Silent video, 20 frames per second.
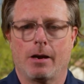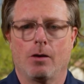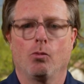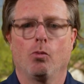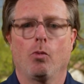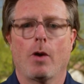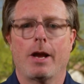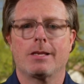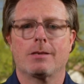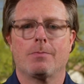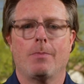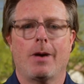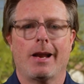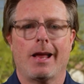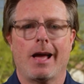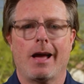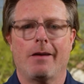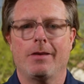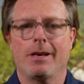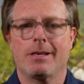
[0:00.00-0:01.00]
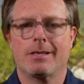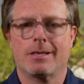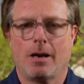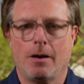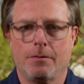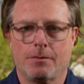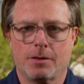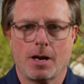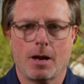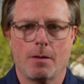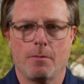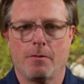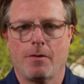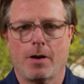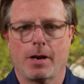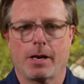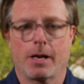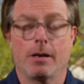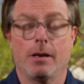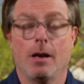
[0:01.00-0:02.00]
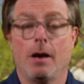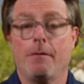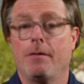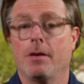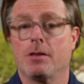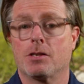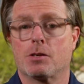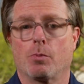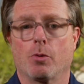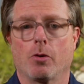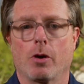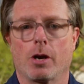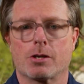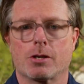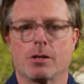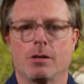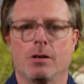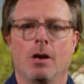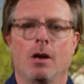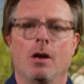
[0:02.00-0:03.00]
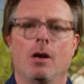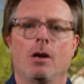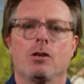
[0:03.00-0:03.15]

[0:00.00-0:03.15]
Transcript: rates might have a tough time finding enough inspiration